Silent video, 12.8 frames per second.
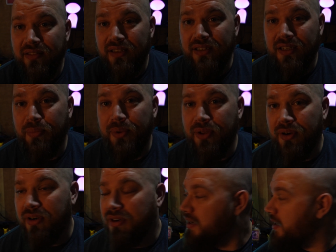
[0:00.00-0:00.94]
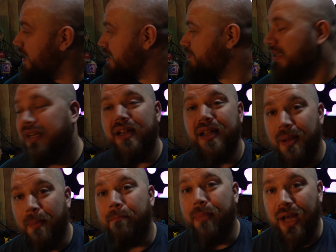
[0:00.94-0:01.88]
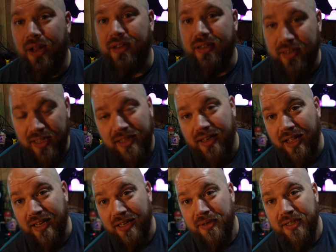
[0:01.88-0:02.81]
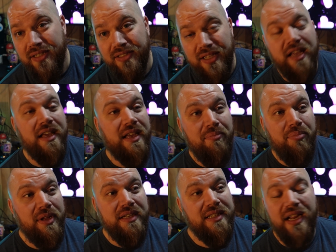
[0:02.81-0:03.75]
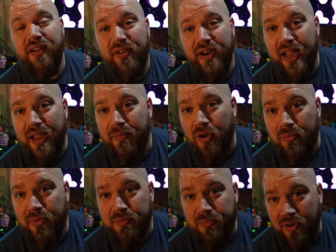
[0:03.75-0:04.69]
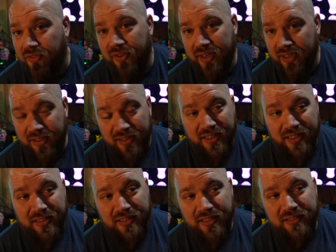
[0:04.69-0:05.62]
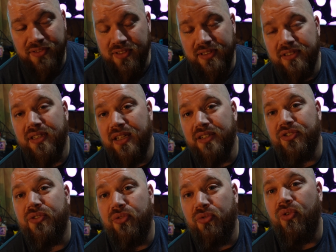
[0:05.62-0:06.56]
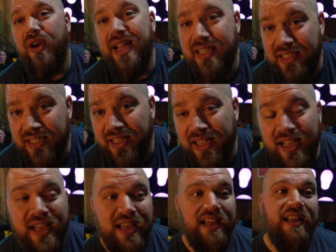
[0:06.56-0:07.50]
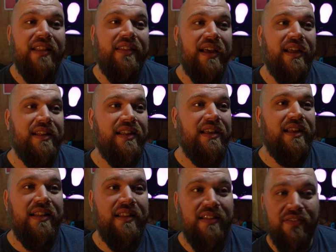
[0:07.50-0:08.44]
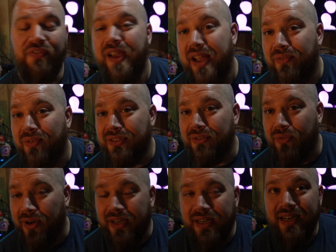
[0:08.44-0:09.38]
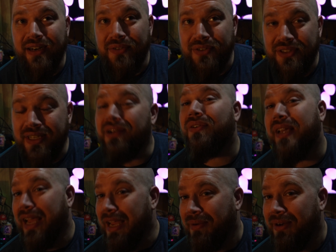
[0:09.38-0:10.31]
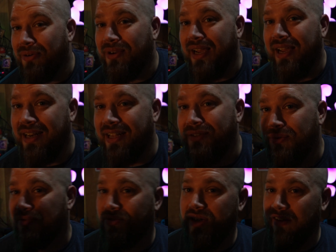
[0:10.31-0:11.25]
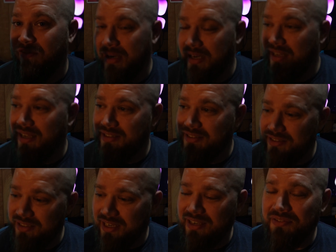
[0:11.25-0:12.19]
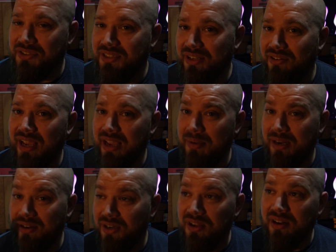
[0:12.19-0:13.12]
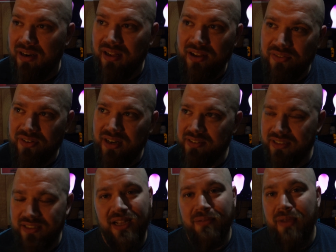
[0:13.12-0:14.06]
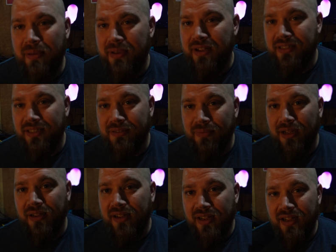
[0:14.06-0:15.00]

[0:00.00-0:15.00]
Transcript: this computer has been balling. Like, let me just tell you, it plays every game almost perfect. It, it, it just, it's crazy that the fan wasn't working and it was still gaming okay, and that's what was driving me nuts. It's like, it was still gaming good enough, and I was just like, maybe it's just my